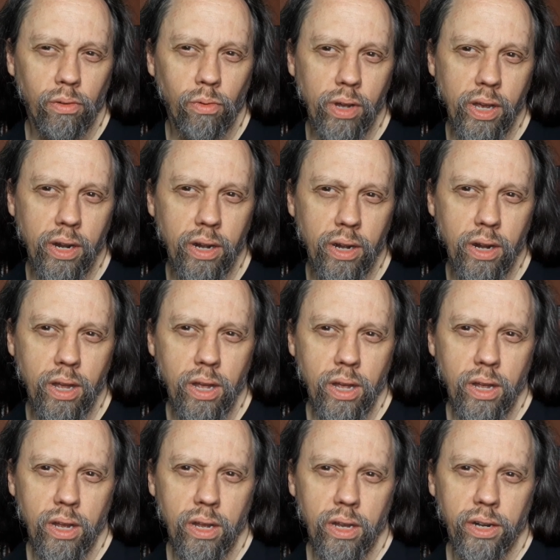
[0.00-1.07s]
when
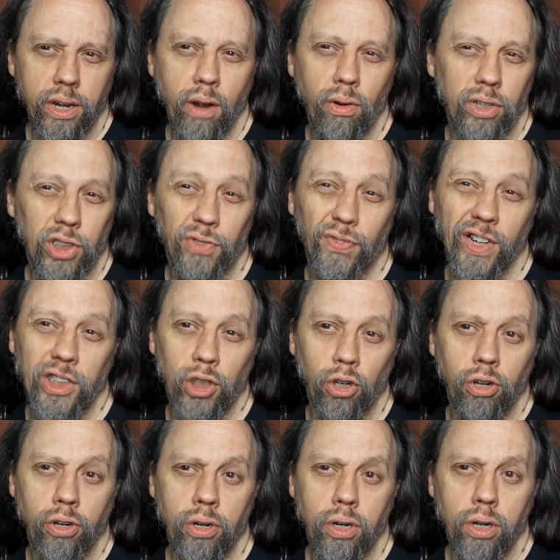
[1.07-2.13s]
Terence
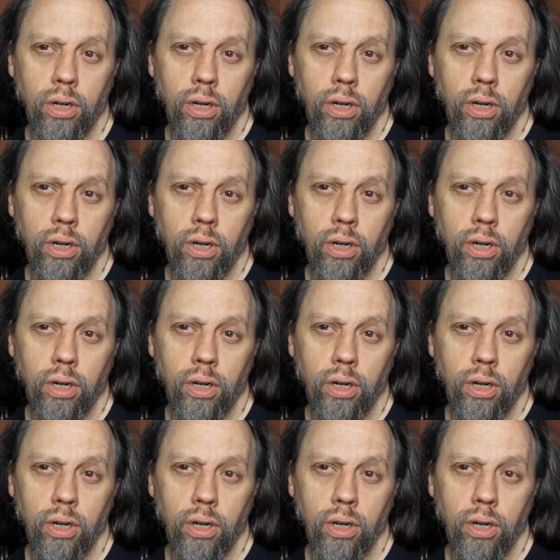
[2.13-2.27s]
Fisher